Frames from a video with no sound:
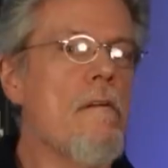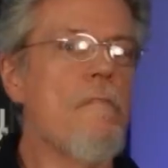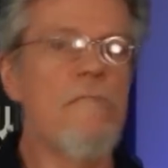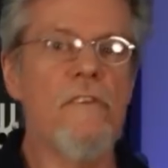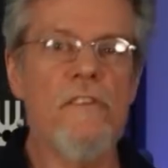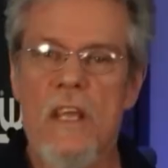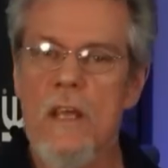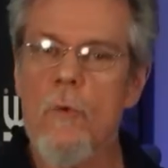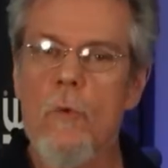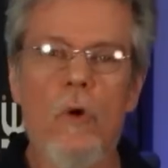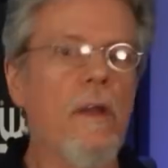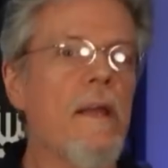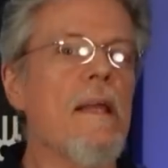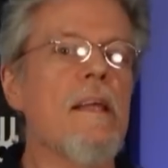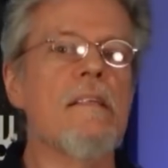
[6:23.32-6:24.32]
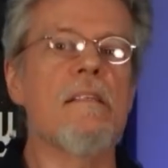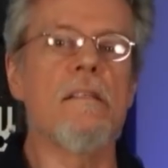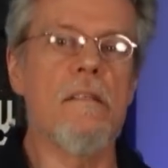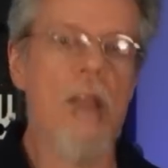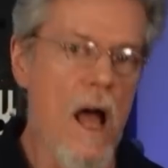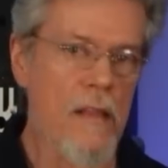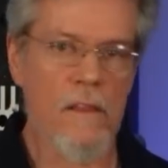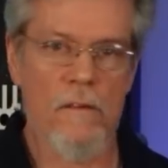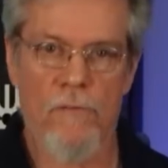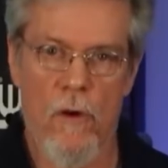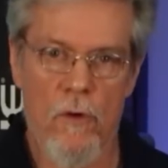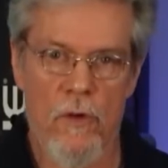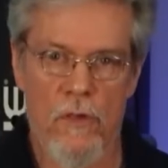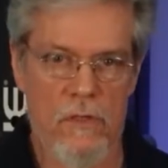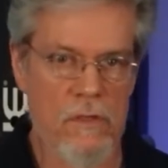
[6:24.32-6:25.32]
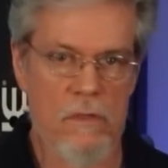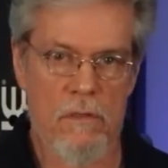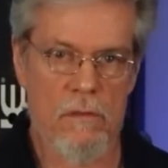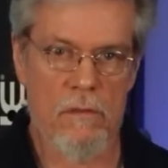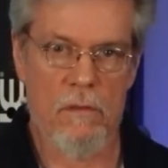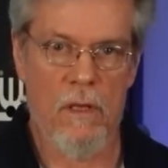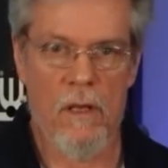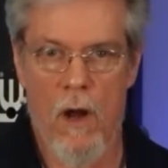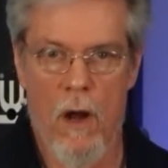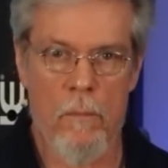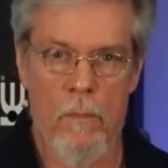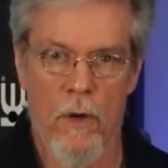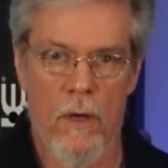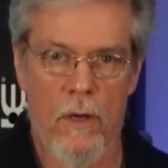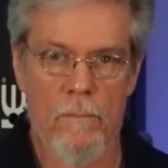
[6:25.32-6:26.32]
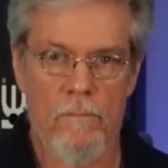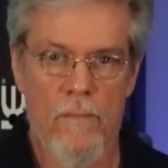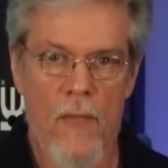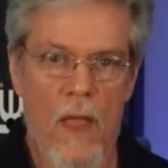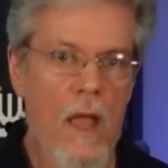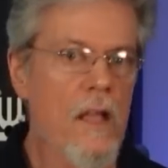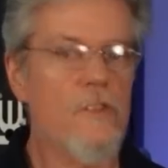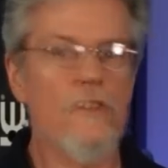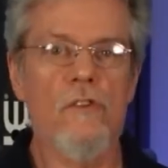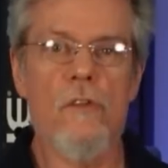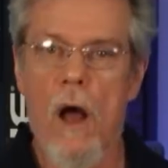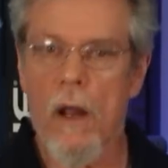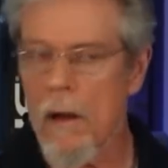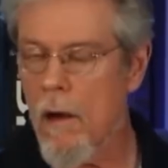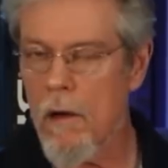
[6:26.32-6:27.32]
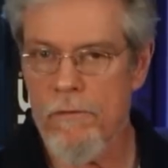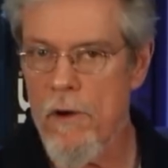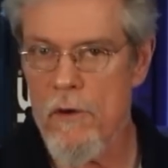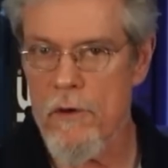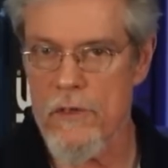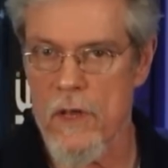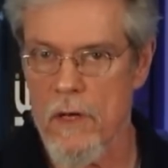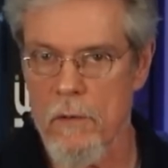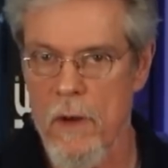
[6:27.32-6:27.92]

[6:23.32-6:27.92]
Physique work is not the focus in our book. It's not our focus at